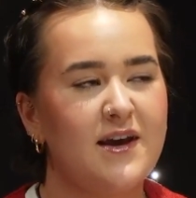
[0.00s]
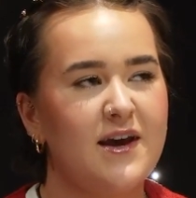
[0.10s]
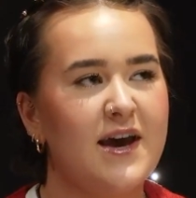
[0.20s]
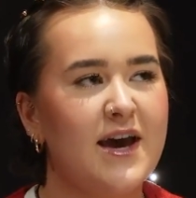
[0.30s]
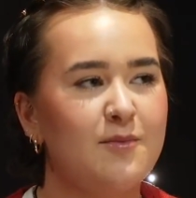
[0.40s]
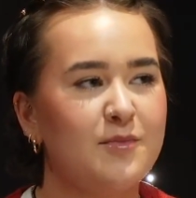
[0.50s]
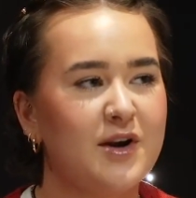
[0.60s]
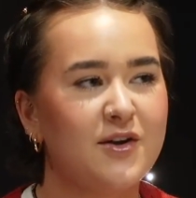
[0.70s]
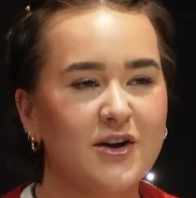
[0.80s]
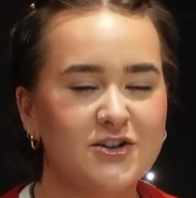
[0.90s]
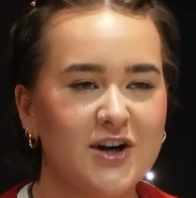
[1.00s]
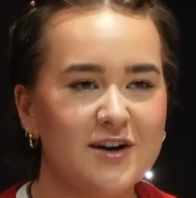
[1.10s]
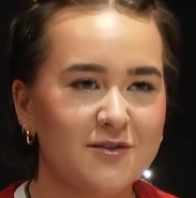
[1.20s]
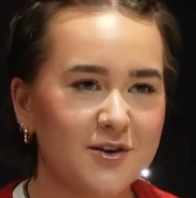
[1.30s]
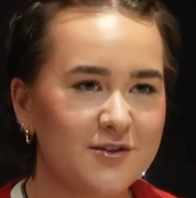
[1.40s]
But I thought I'd try
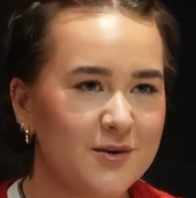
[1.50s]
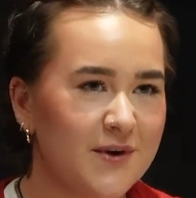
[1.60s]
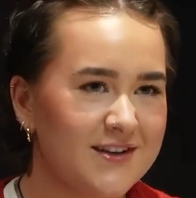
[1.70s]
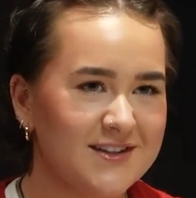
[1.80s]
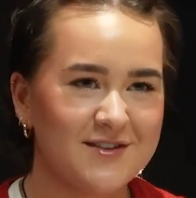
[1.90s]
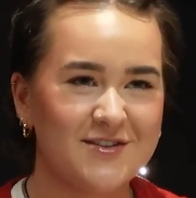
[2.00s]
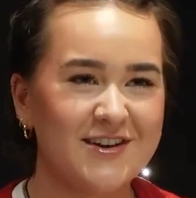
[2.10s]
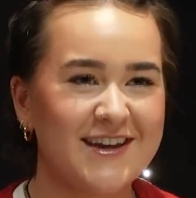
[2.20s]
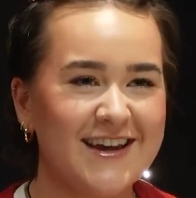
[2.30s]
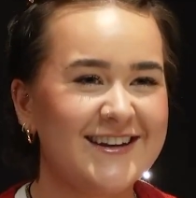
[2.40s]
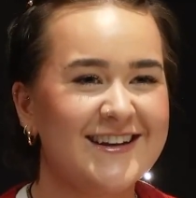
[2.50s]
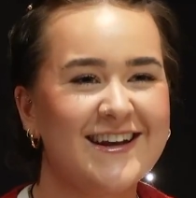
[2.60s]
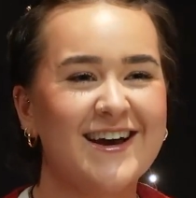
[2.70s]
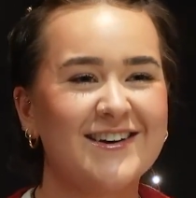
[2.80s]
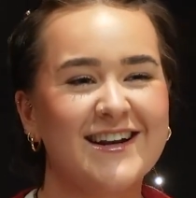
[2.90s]
it for a few weeks, and if I really hated it,
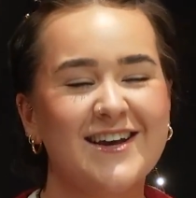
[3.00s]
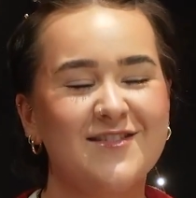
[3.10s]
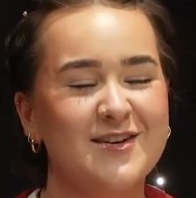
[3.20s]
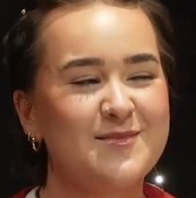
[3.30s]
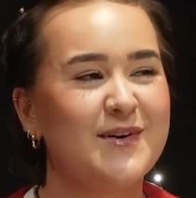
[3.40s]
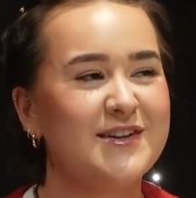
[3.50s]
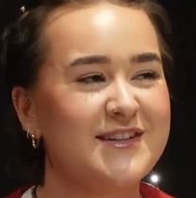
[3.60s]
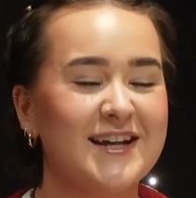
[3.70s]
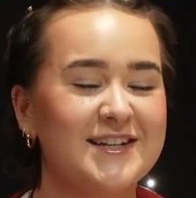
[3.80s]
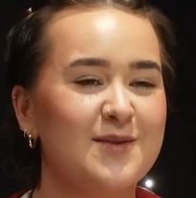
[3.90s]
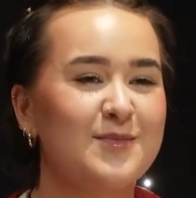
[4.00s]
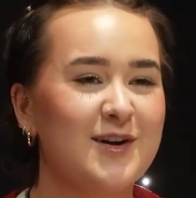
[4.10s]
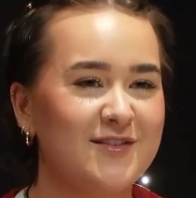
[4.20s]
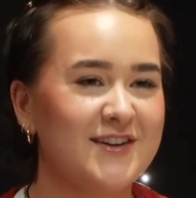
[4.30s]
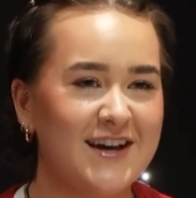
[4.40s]
I would leave it. But I ended up
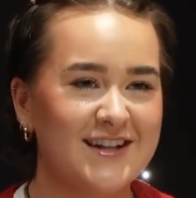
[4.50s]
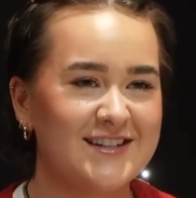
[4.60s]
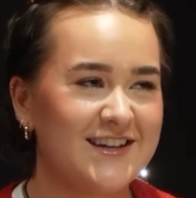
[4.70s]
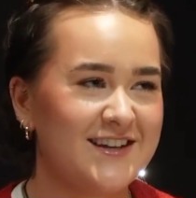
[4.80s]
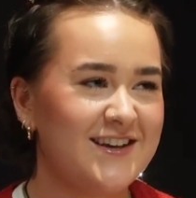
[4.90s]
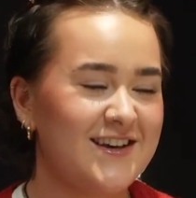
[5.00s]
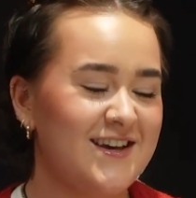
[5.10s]
loving it actually.